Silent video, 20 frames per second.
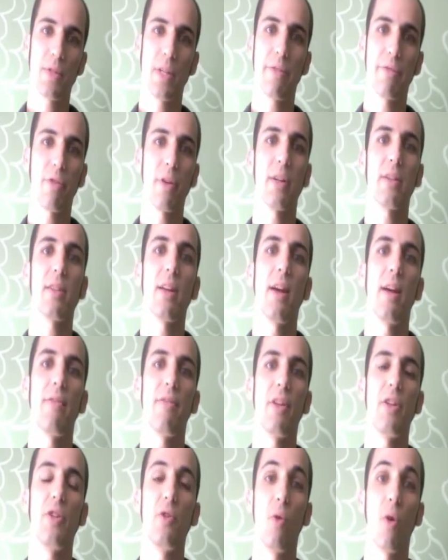were different,
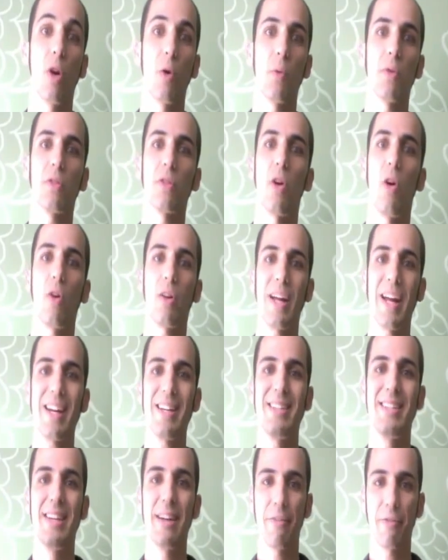then you are what's called
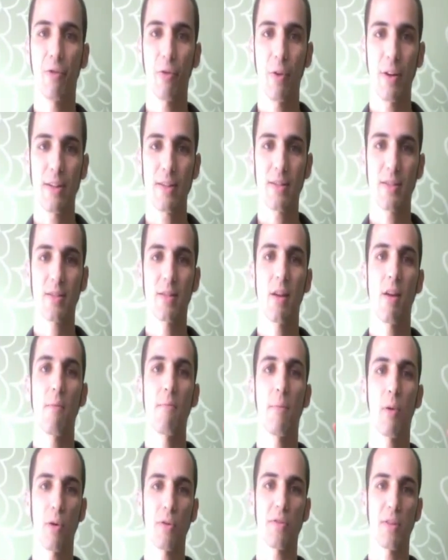a difference
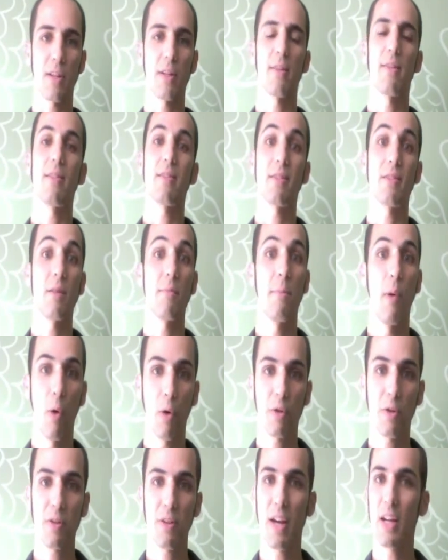person. This is
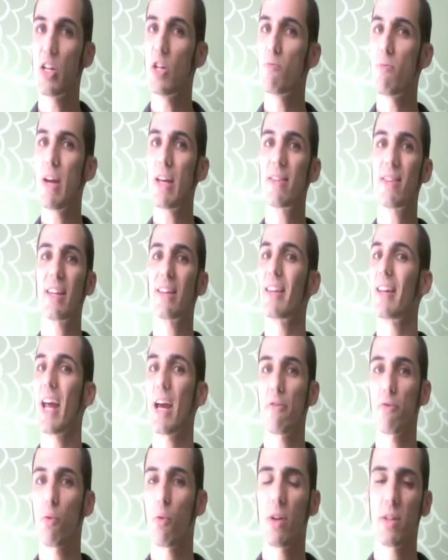important, and you may think that
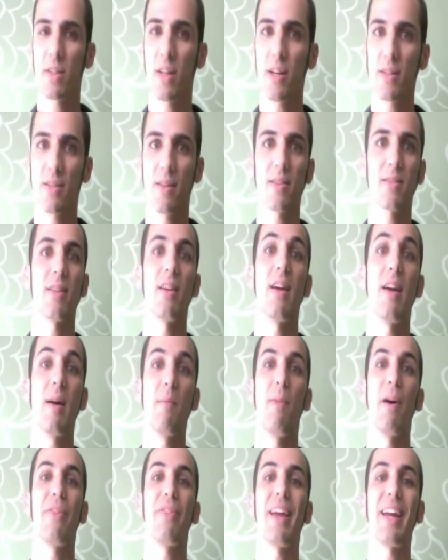everyone does this,
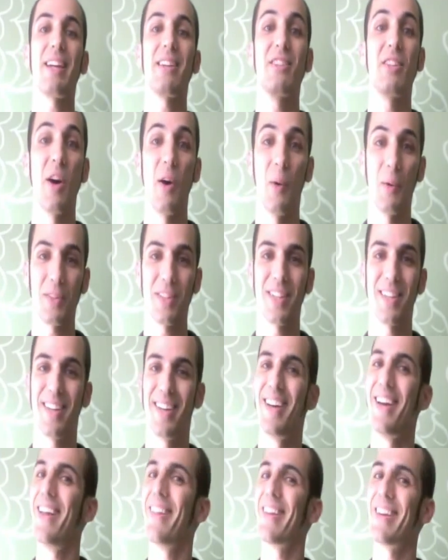but they don't.
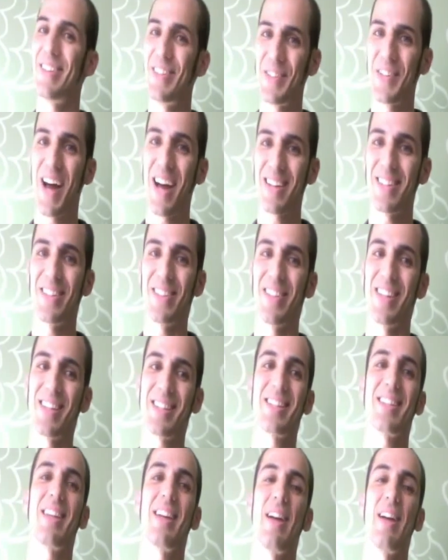They do not do
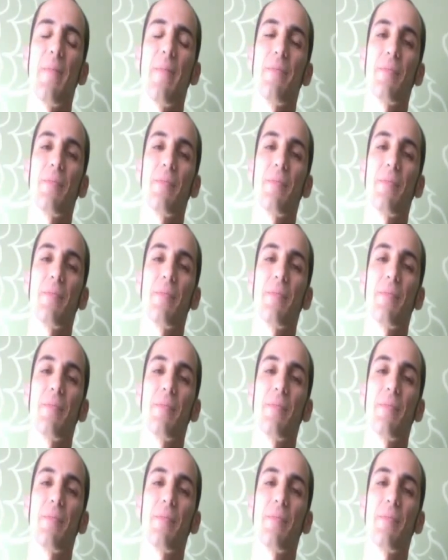this.